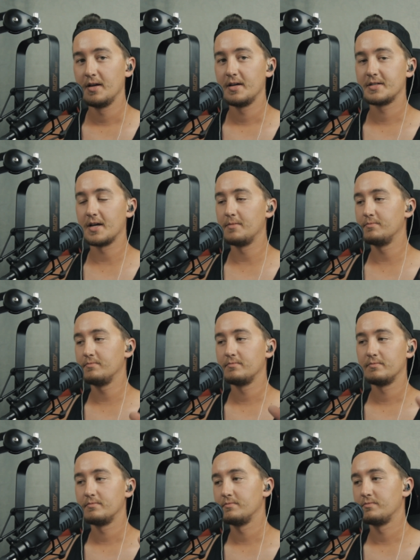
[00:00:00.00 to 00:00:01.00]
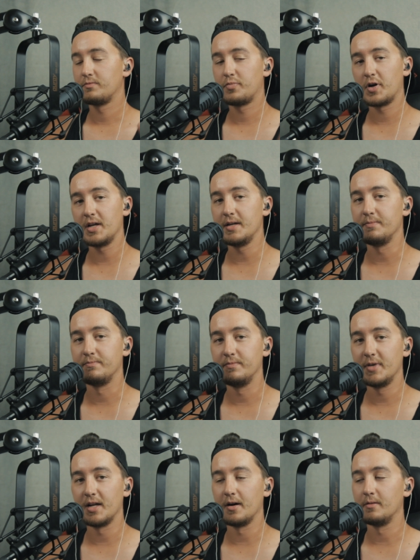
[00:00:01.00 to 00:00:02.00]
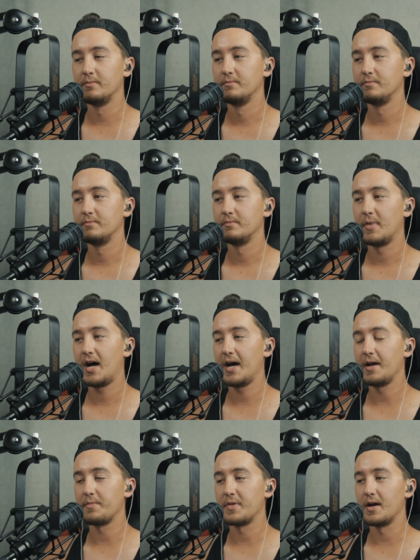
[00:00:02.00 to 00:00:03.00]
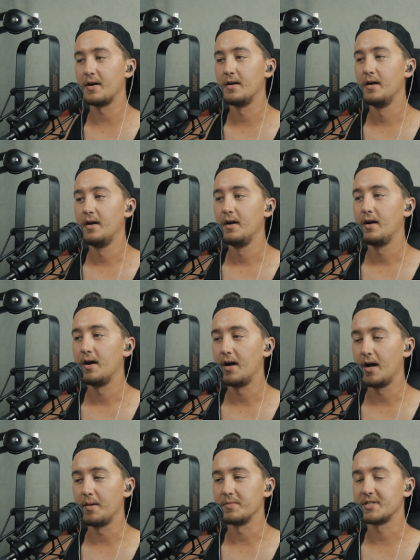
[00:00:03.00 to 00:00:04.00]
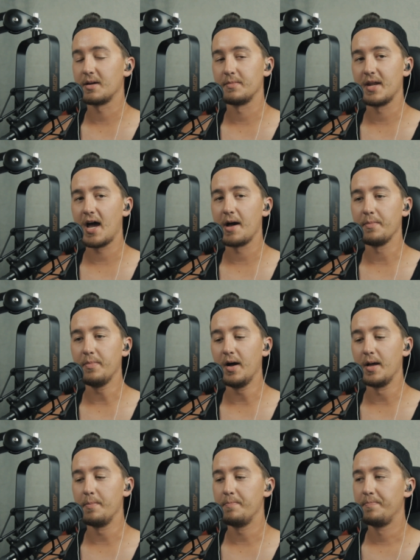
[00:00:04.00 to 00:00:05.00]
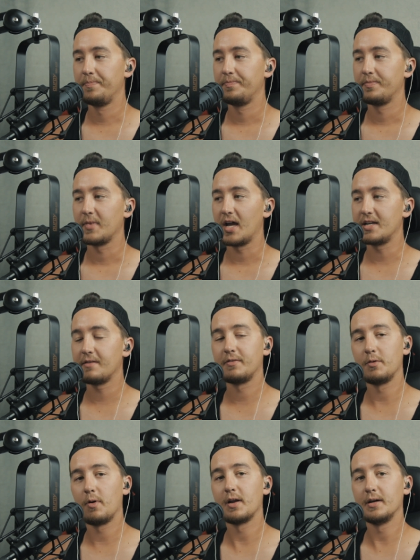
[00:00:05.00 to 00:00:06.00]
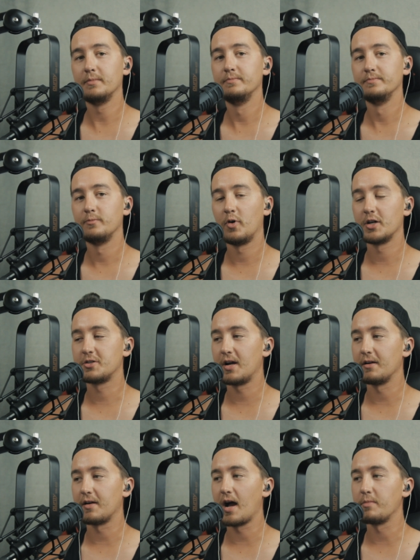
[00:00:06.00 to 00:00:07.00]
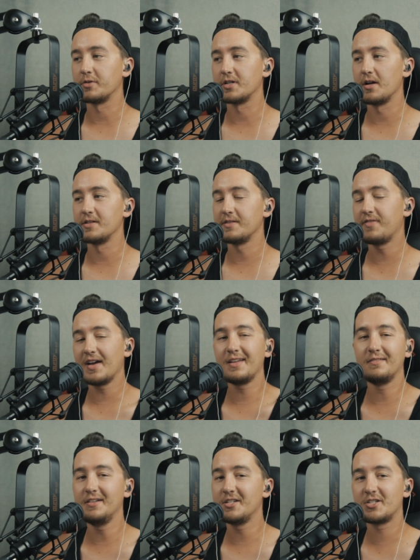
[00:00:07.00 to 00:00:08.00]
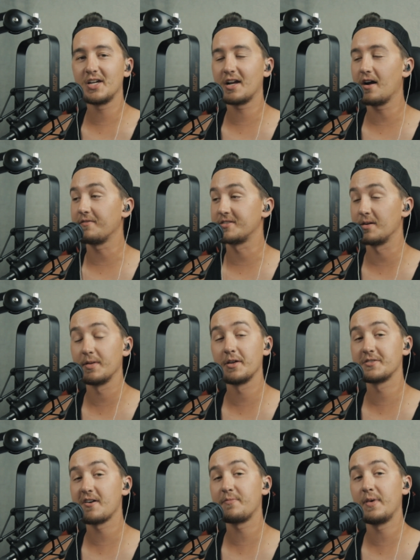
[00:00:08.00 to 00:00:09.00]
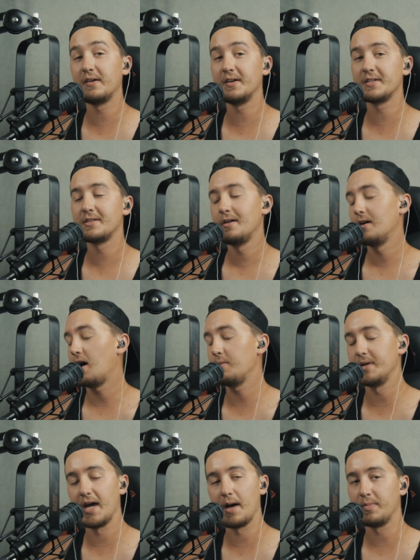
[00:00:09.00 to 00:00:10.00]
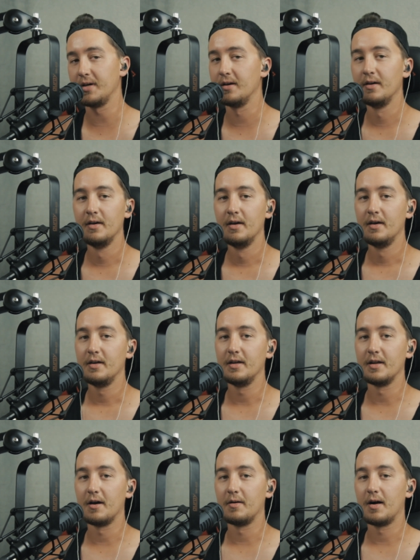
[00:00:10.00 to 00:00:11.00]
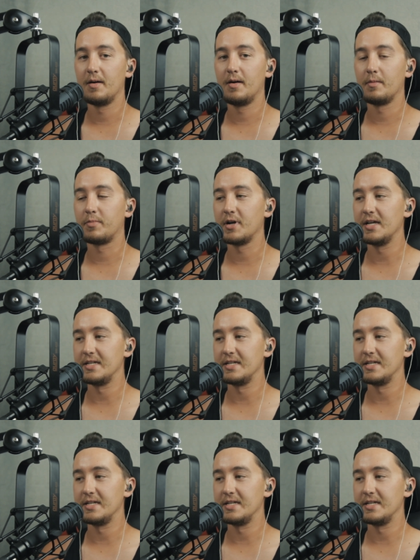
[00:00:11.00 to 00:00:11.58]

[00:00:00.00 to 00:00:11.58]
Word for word: some pretty, you know, high up there, um, some not, but I definitely want to want to try to accomplish those. If I can at least check off some of those off my list, I'll be happy you know, I'm pretty